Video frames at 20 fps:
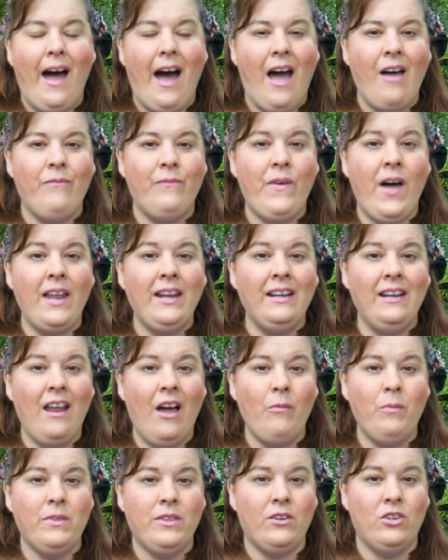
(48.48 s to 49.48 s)
I fell in
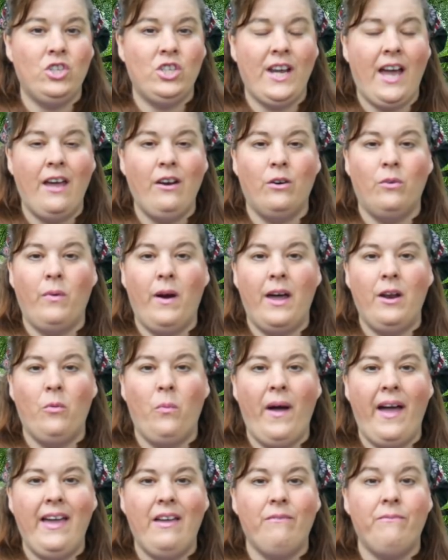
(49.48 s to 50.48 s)
love with her channel right
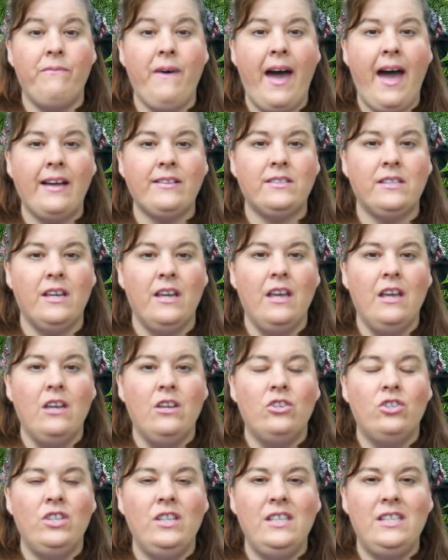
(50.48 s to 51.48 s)
away. In fact,
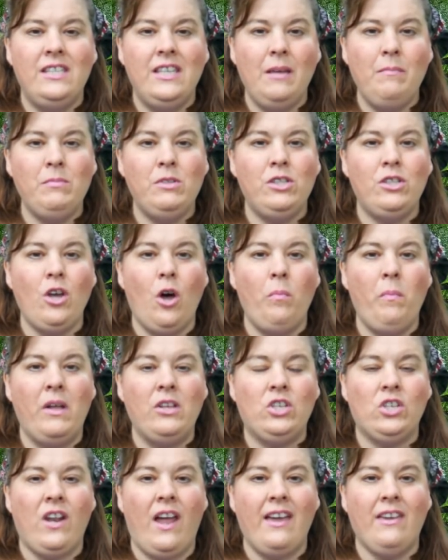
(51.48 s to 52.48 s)
she seems so
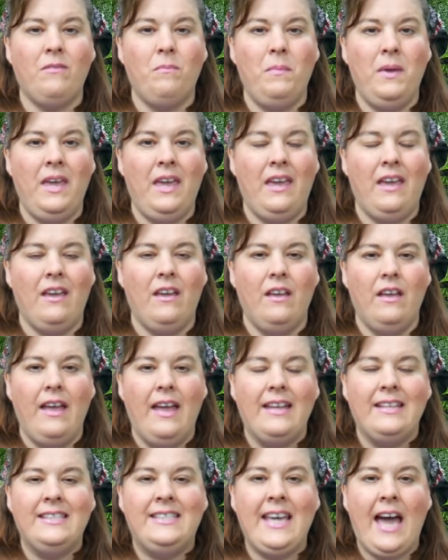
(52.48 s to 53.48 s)
much like me,
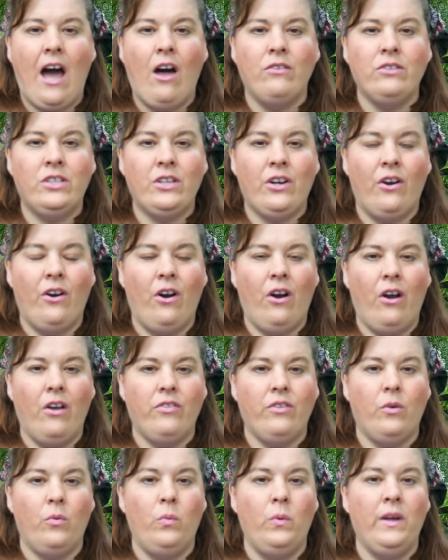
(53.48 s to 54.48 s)
down to
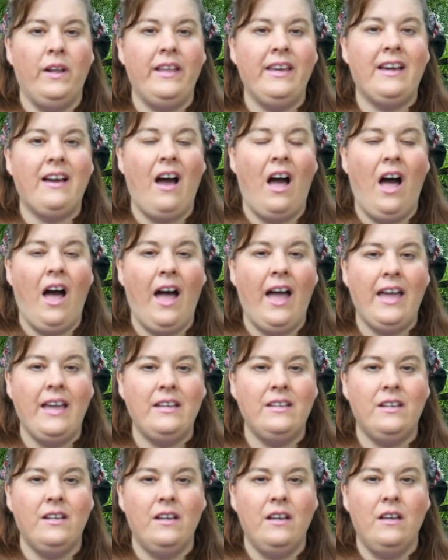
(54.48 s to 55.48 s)
earth, really
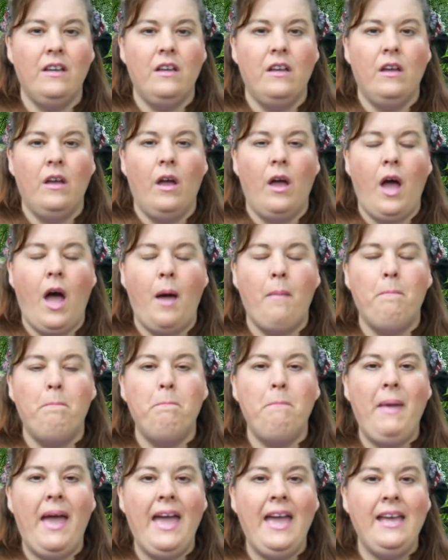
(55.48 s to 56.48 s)
kind,
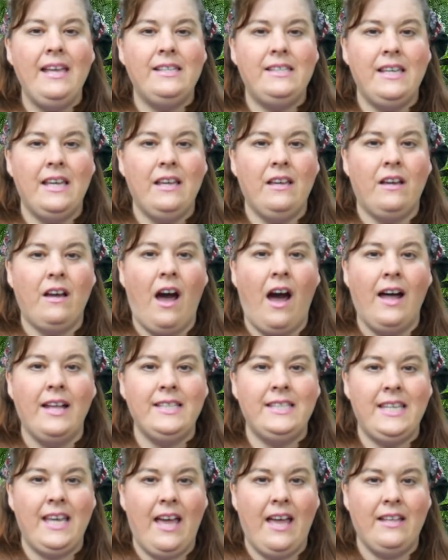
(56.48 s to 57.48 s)
amazing
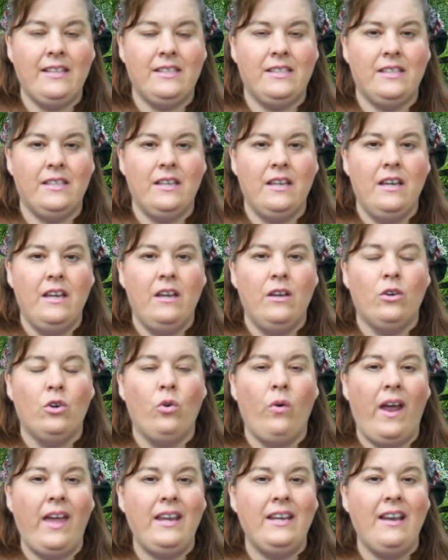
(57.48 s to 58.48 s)
content,
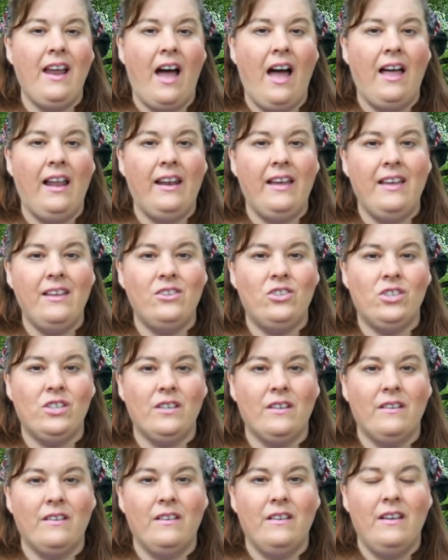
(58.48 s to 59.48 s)
great knowledge,
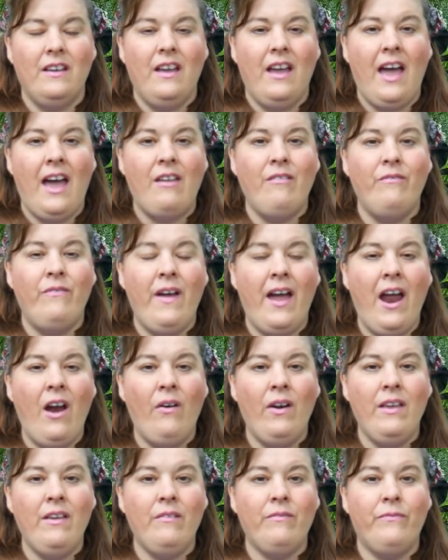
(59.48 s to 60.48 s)
and
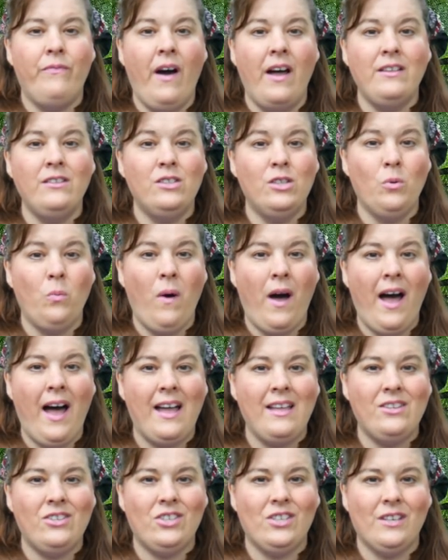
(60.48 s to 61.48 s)
very fun to
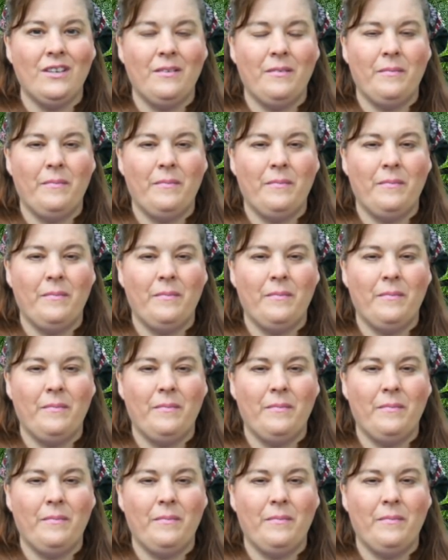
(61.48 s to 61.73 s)
watch.